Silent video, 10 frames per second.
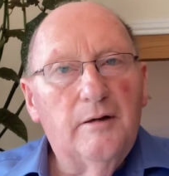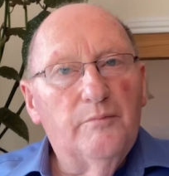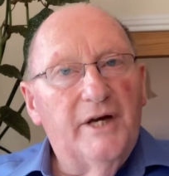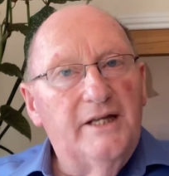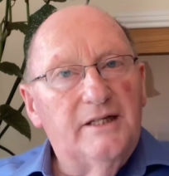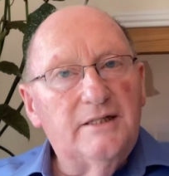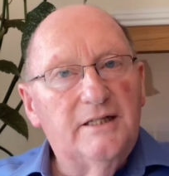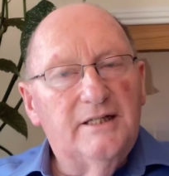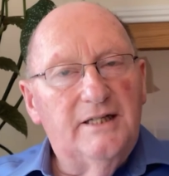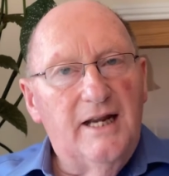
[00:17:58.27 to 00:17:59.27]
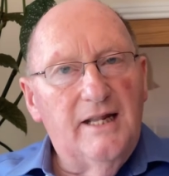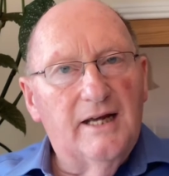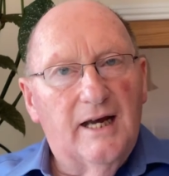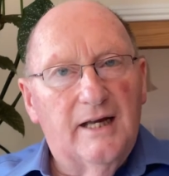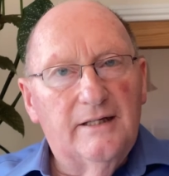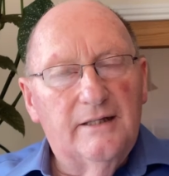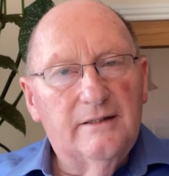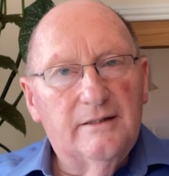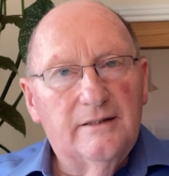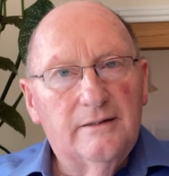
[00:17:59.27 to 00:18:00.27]
But he doesn't say that.
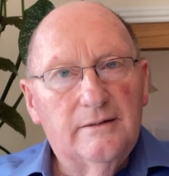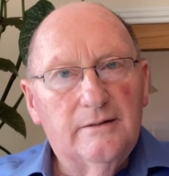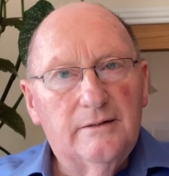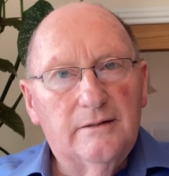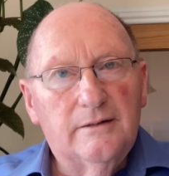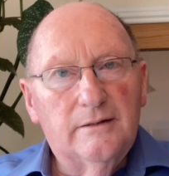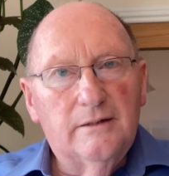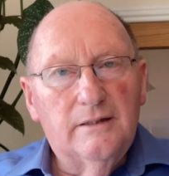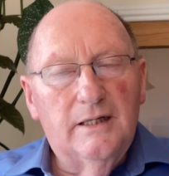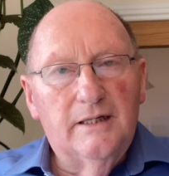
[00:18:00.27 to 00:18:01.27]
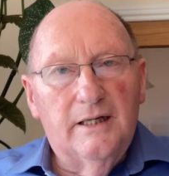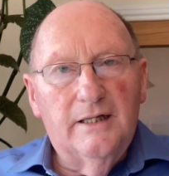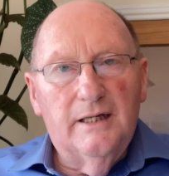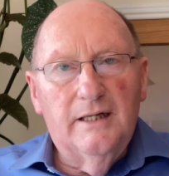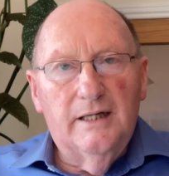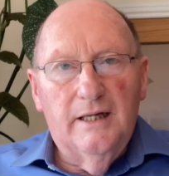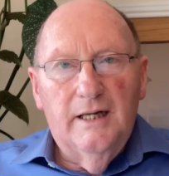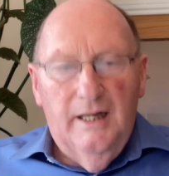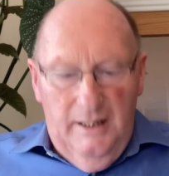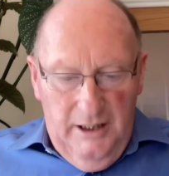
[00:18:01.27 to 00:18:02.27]

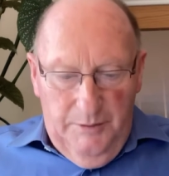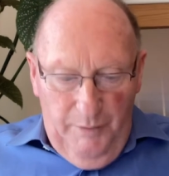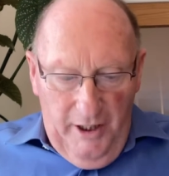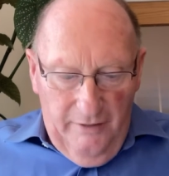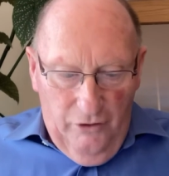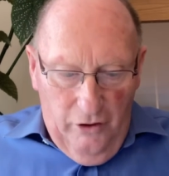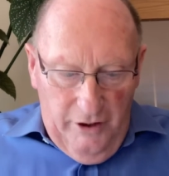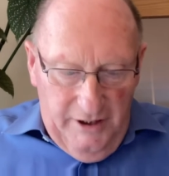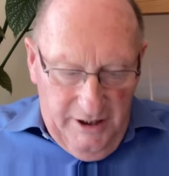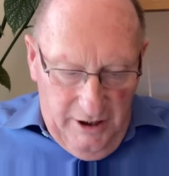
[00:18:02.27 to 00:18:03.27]
The Spirit of God